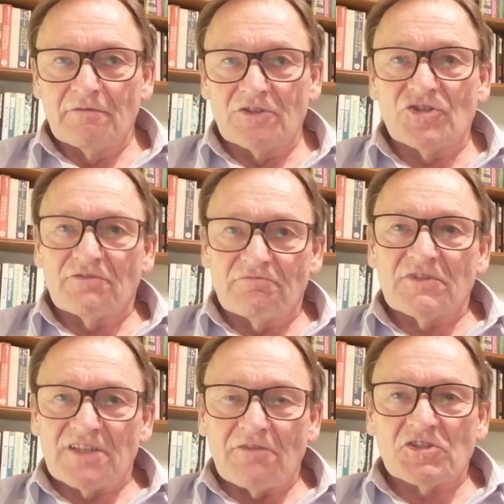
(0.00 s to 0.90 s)
which
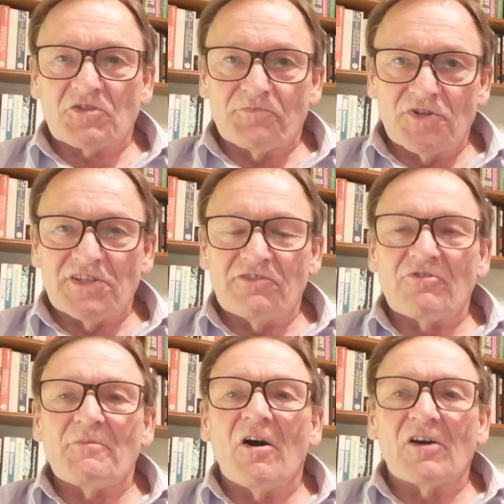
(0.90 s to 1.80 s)
sounds pretty
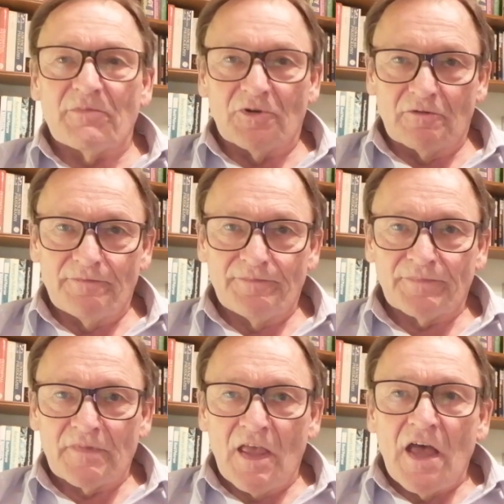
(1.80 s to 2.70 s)
remarkable.
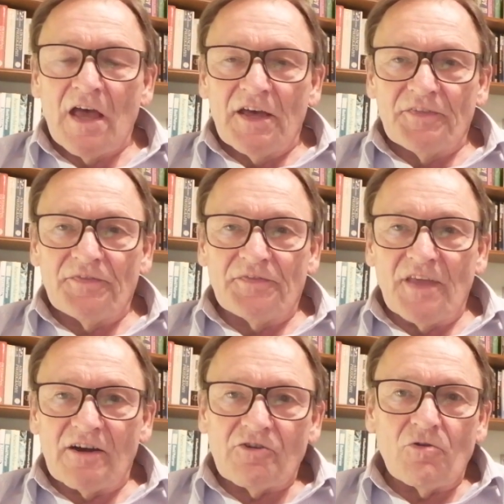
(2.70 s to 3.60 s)

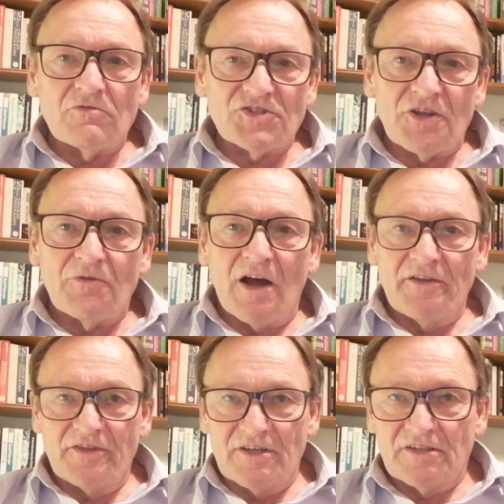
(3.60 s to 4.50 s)
There are also
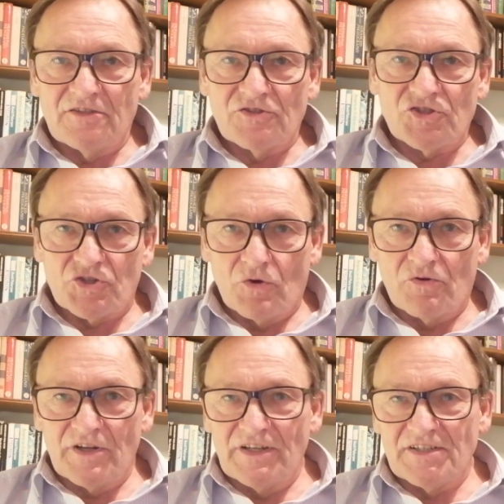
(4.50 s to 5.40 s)
other
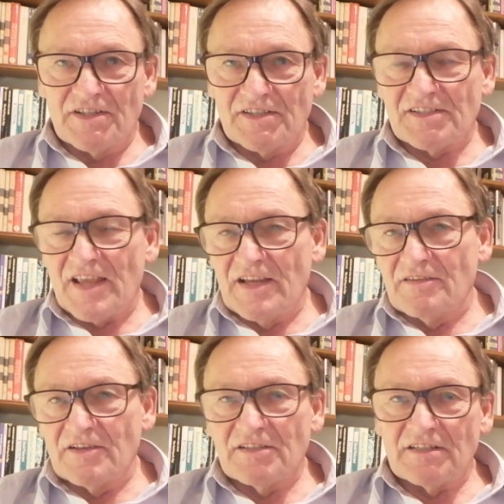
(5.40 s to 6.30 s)
stories that say
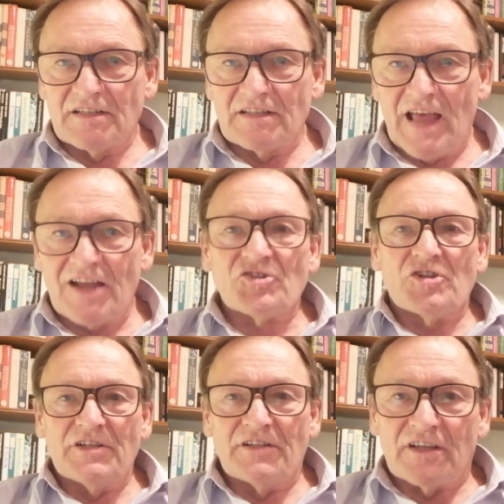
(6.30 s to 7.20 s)
that
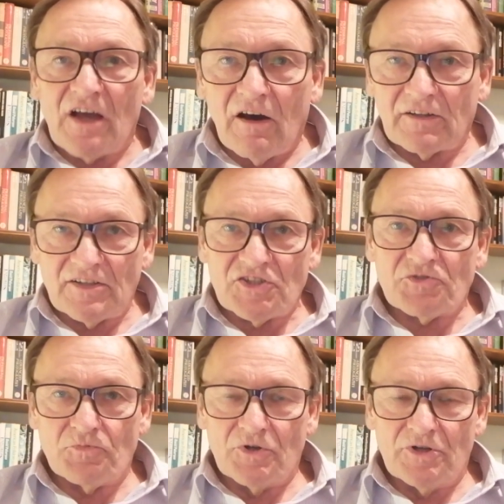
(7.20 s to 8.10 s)
actually the
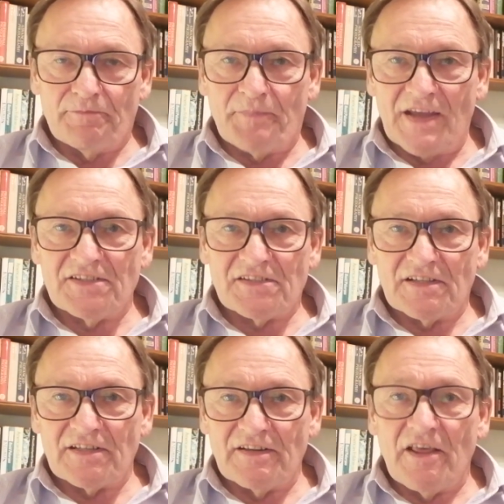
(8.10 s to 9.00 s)
gardens were based
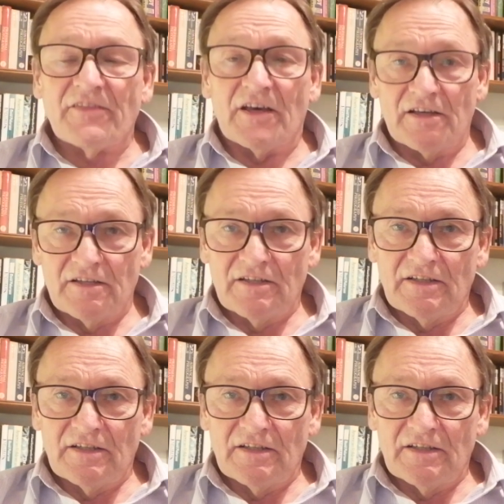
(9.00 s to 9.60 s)
at another